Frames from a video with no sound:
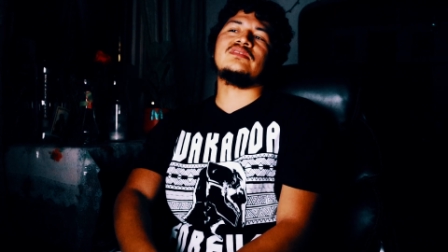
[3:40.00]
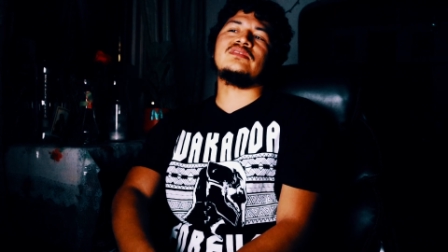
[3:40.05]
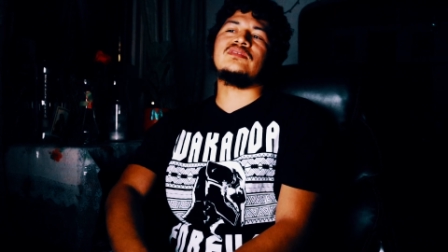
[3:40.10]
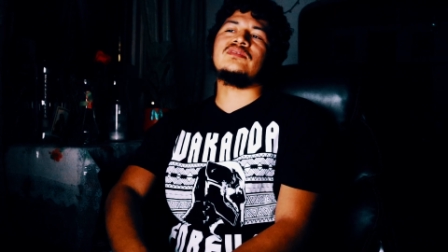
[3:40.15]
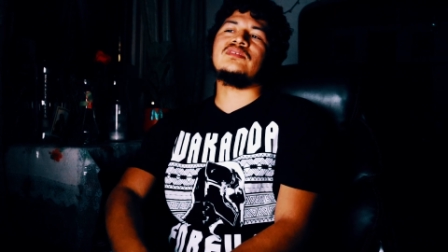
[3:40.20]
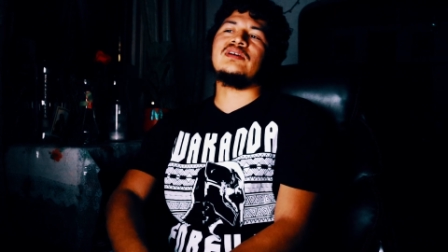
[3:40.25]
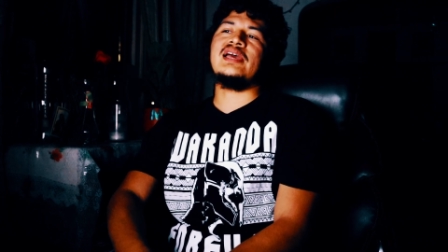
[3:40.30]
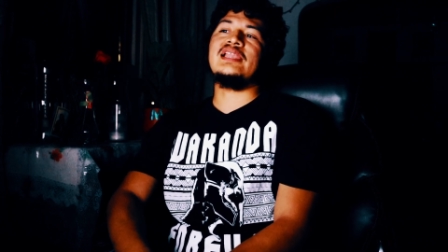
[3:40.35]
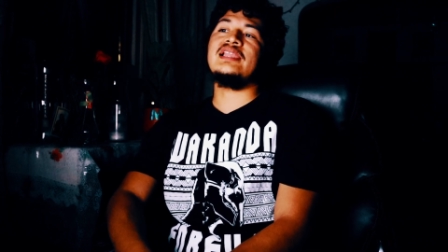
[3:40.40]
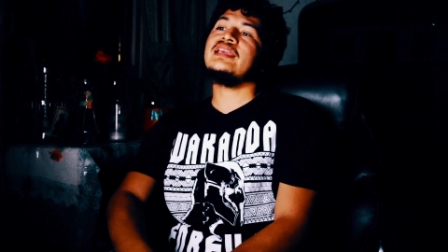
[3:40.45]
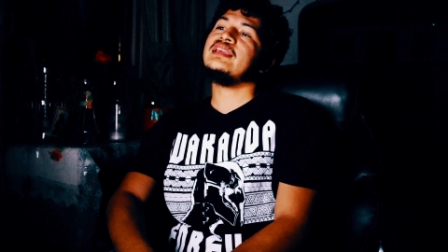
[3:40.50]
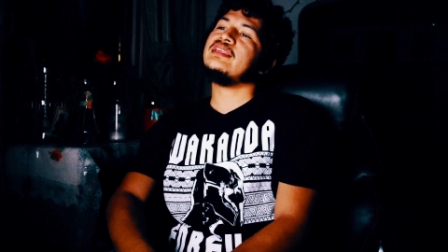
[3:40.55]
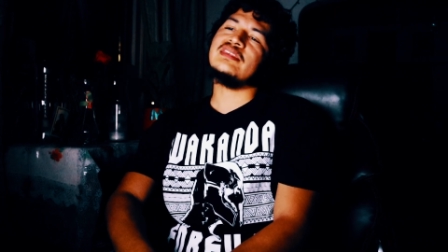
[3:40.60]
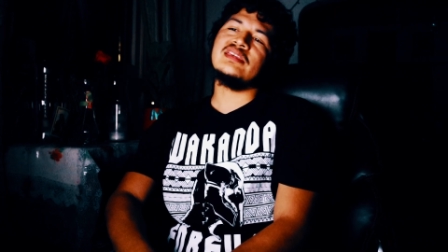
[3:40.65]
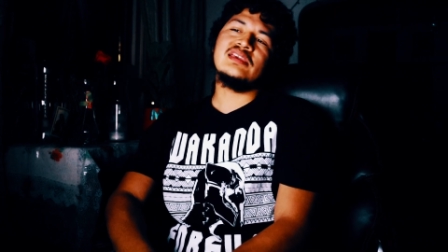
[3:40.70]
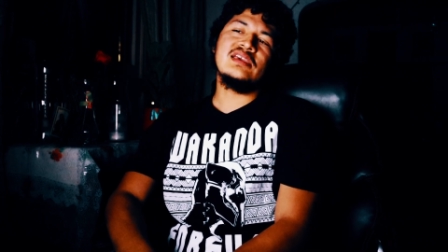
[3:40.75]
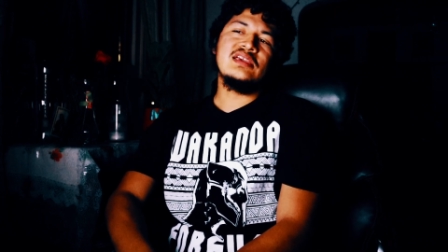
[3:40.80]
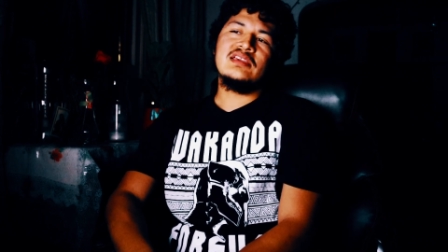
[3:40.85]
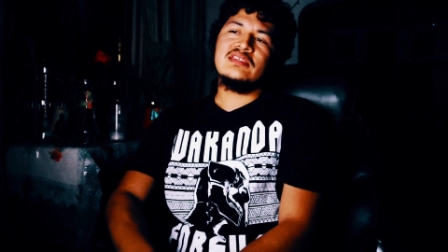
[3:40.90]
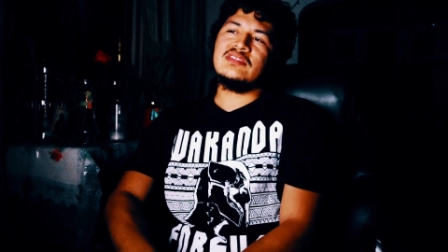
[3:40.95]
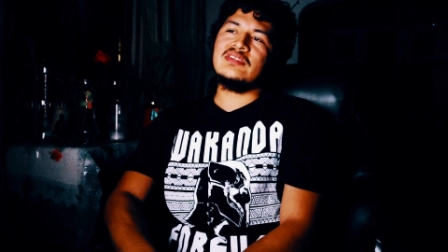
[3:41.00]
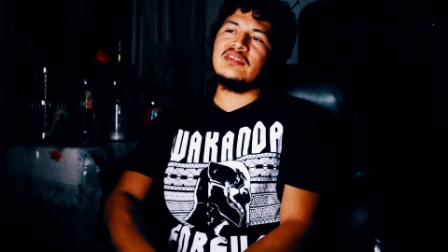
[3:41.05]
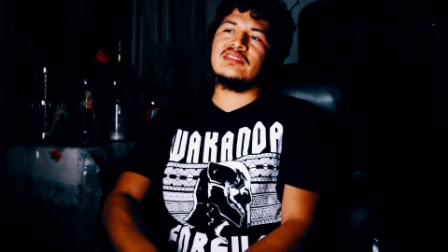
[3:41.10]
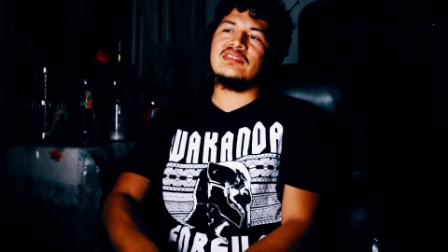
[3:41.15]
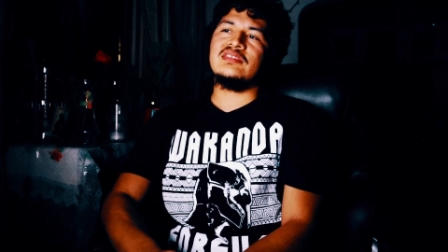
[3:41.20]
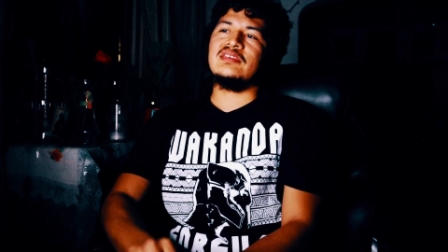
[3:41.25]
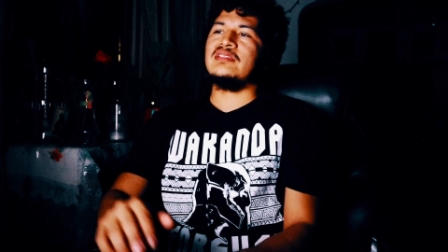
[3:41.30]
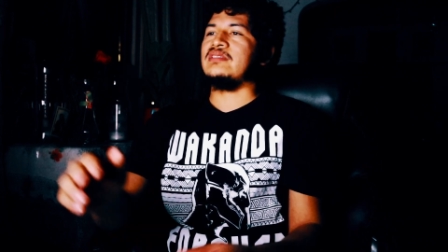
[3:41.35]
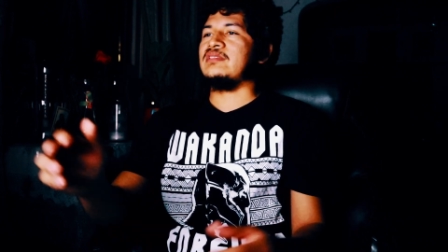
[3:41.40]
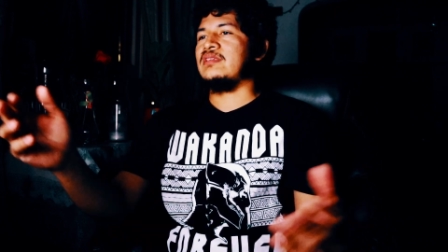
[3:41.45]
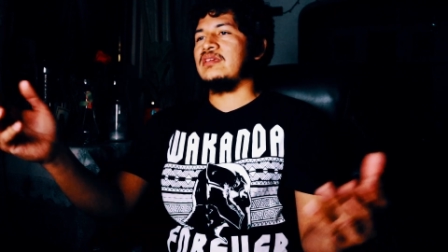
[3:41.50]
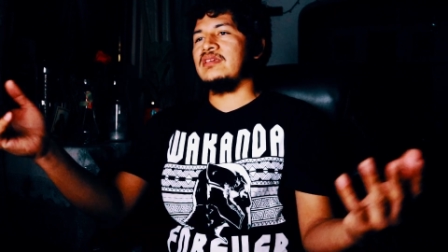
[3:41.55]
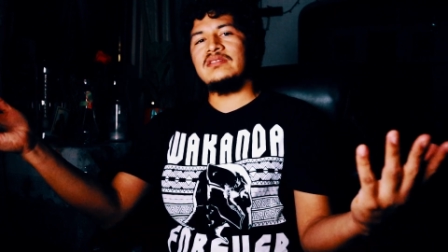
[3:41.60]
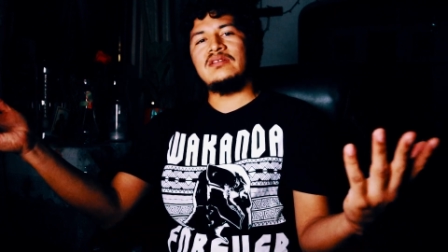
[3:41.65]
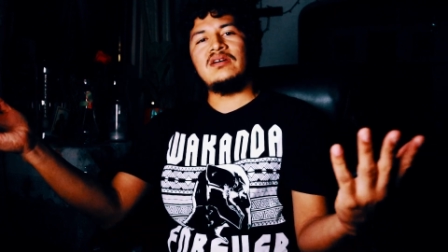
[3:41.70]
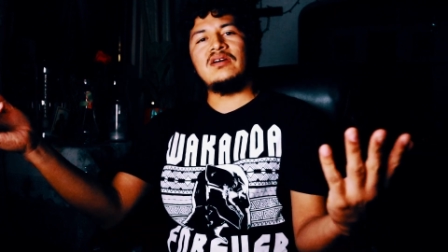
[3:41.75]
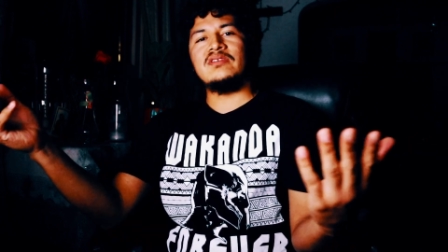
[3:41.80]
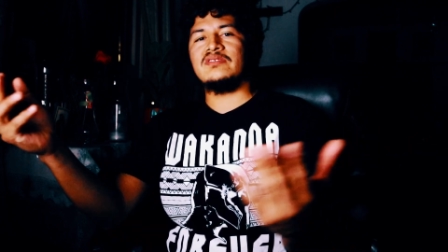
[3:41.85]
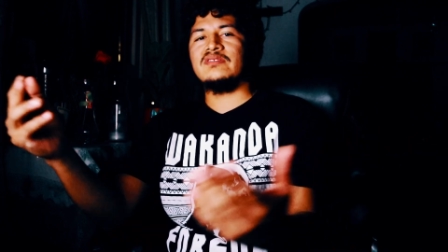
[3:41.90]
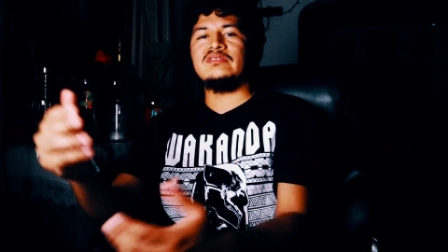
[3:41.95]
know, at least just an
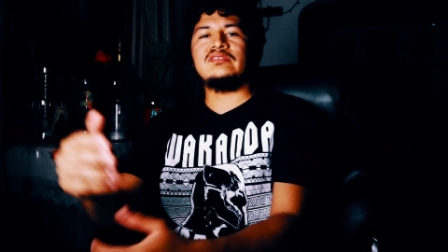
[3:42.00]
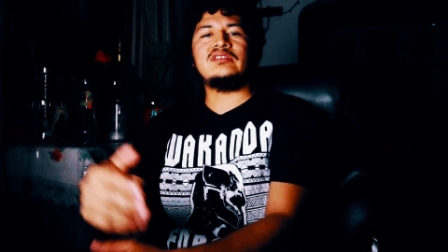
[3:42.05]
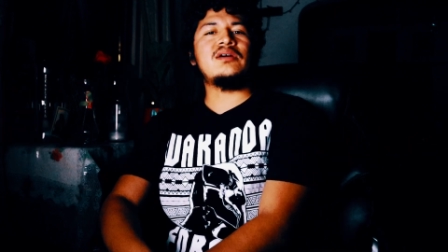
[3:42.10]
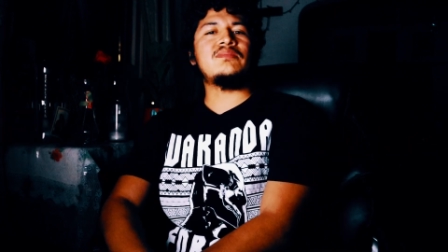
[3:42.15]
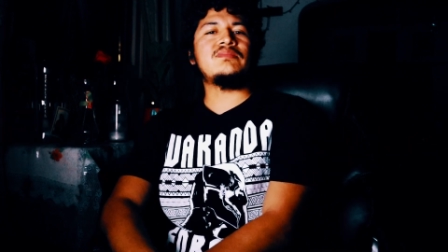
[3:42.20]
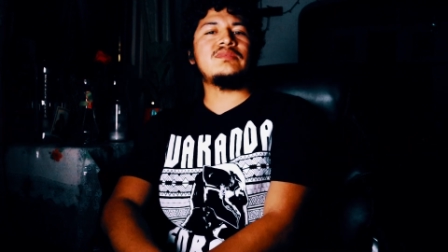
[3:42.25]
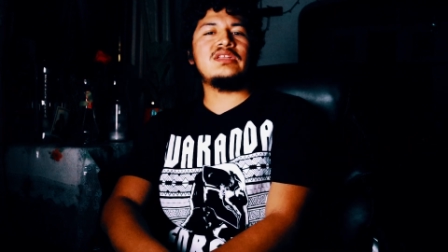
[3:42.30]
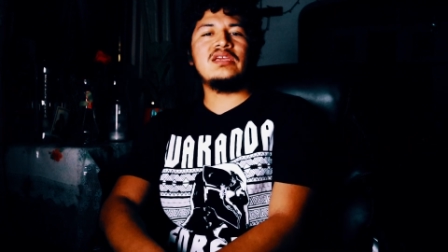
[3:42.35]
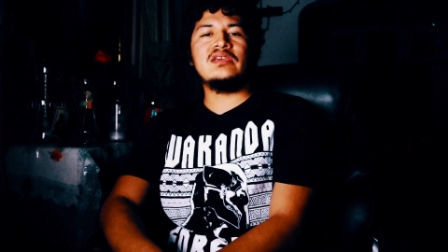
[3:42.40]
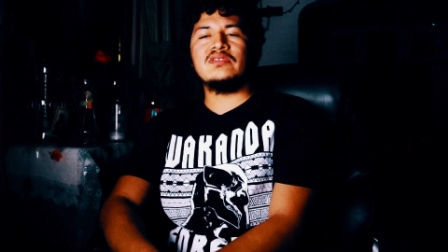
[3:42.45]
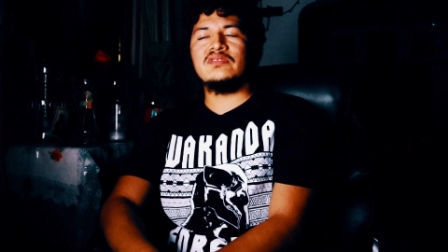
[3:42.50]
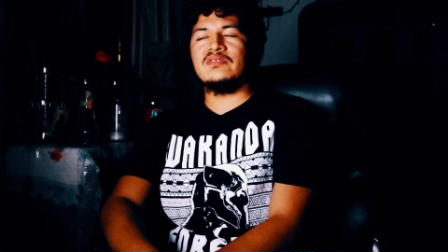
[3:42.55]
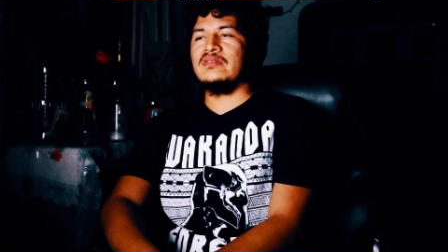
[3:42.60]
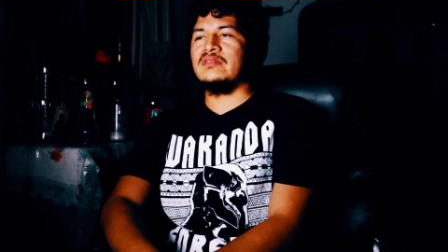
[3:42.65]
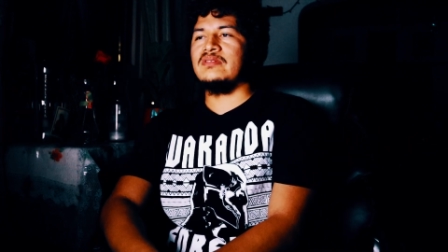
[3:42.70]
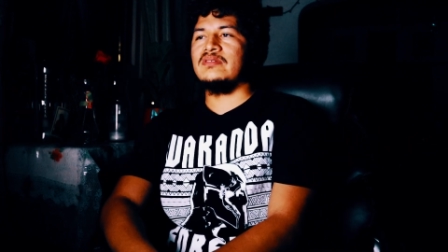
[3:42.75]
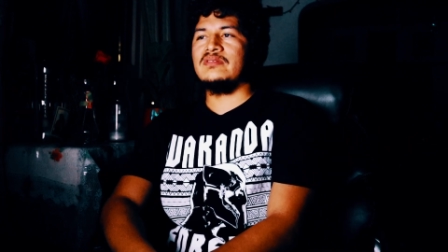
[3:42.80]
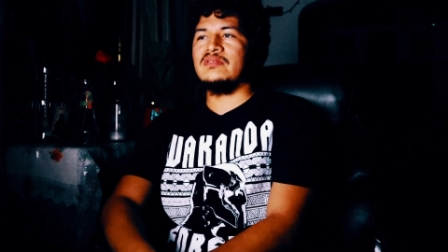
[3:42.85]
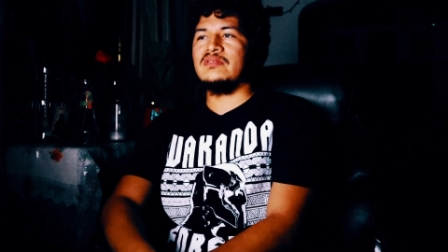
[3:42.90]
Oscar nomination.